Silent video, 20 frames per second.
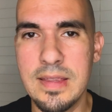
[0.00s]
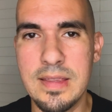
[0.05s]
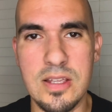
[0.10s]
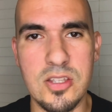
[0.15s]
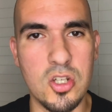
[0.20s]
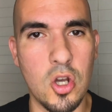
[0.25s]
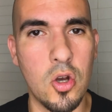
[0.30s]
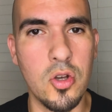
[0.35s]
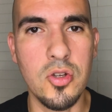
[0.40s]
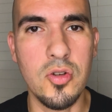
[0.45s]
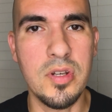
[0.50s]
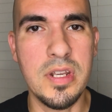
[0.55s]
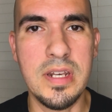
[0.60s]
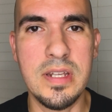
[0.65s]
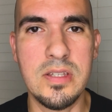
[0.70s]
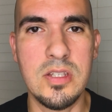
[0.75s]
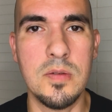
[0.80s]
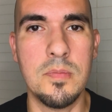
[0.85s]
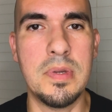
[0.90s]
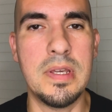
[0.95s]
That's all you need
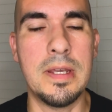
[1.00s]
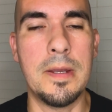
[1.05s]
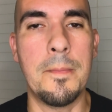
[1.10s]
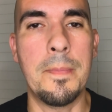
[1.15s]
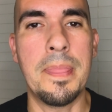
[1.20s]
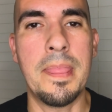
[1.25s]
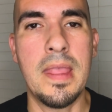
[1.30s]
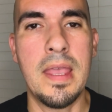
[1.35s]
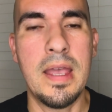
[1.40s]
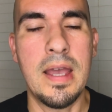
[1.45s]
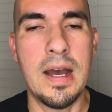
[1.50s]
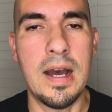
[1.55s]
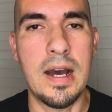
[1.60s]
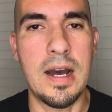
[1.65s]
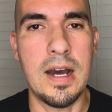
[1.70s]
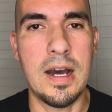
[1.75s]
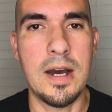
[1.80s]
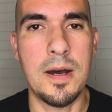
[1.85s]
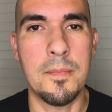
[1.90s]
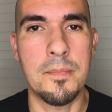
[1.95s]
it to be.
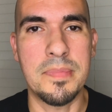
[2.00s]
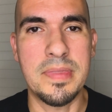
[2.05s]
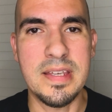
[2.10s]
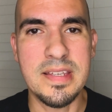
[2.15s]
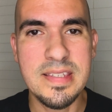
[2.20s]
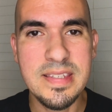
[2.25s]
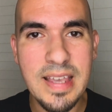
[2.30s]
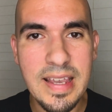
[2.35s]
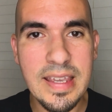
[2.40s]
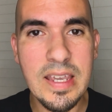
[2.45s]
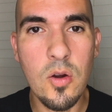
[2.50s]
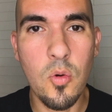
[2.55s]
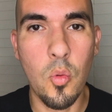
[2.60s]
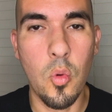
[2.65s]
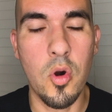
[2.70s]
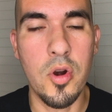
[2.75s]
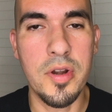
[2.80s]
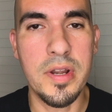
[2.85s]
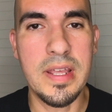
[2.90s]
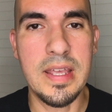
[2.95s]
The second
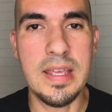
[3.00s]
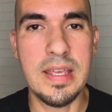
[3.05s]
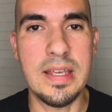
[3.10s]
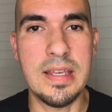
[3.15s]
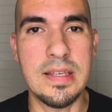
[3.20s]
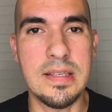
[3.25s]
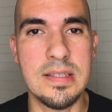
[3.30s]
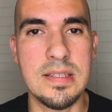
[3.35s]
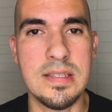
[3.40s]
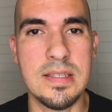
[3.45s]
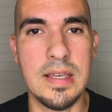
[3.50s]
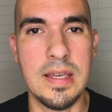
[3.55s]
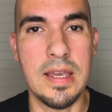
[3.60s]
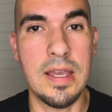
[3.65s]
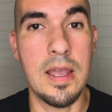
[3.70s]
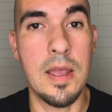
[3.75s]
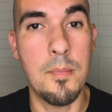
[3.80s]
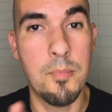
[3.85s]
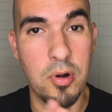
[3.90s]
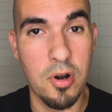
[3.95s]
word is
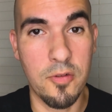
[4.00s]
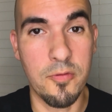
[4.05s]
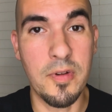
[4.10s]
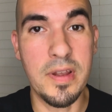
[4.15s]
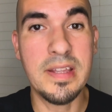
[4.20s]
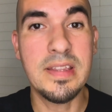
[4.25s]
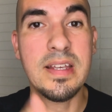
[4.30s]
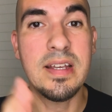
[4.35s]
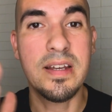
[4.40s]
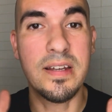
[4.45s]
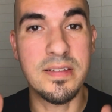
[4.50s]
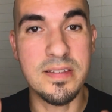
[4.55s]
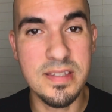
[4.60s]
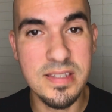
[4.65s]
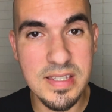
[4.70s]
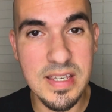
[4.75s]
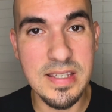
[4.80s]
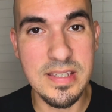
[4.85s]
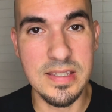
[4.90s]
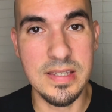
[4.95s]
imperfect,
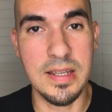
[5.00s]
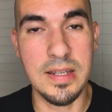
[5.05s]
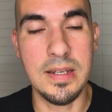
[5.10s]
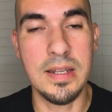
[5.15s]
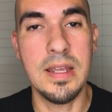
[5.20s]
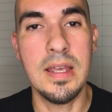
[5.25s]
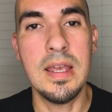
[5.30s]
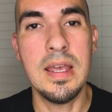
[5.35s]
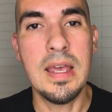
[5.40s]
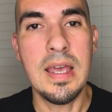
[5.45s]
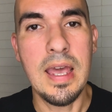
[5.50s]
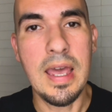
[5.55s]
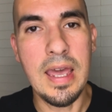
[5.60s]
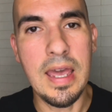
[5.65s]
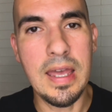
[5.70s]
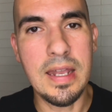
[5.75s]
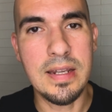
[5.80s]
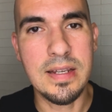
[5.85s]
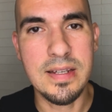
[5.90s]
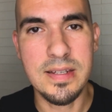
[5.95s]
consistent.
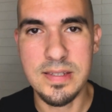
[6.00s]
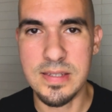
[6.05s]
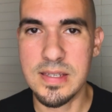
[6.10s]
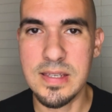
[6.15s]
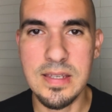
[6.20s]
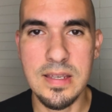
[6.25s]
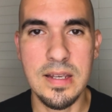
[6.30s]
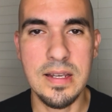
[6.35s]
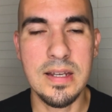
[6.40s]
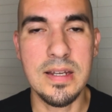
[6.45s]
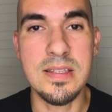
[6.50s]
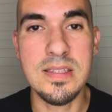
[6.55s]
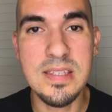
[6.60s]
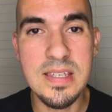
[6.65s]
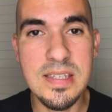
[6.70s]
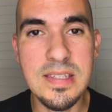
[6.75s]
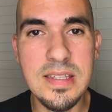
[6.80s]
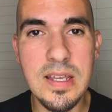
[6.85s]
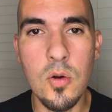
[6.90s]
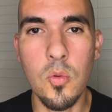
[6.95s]
And
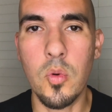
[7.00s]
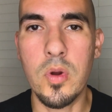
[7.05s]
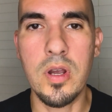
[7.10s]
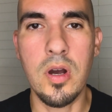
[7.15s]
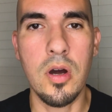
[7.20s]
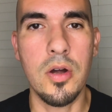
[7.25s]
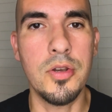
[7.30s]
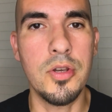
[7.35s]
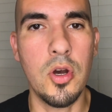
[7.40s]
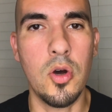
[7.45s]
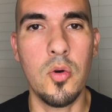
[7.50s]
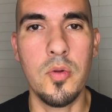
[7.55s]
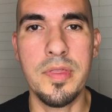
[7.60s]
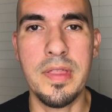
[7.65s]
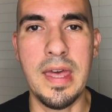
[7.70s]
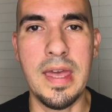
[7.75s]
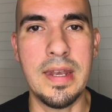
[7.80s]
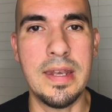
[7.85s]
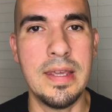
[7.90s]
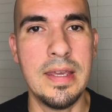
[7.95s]
consistent, we all know
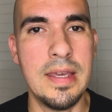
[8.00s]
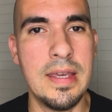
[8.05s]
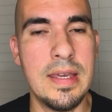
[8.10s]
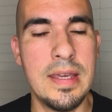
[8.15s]
that